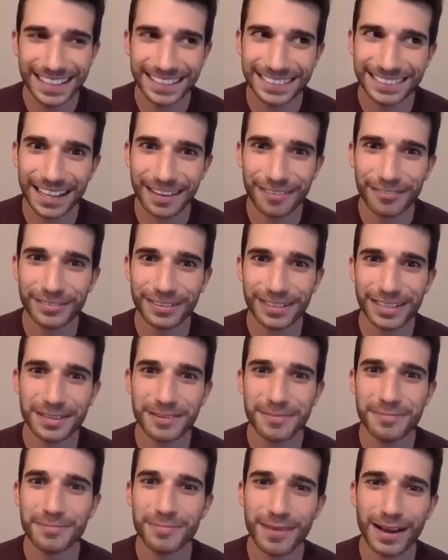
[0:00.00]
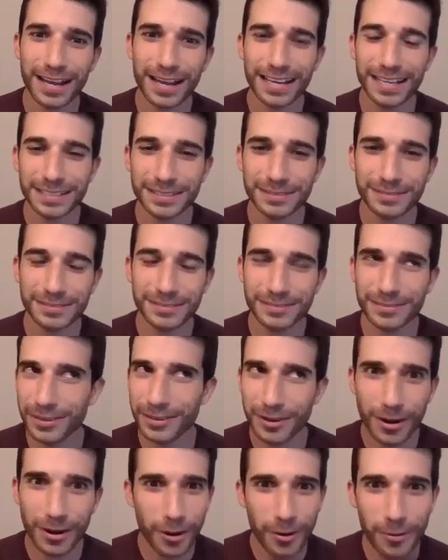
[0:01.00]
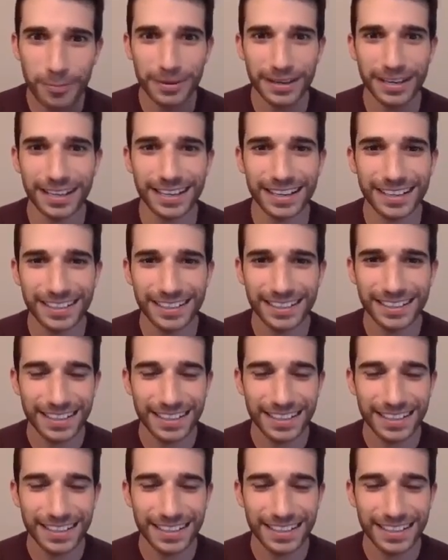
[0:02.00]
Definitely mind opening.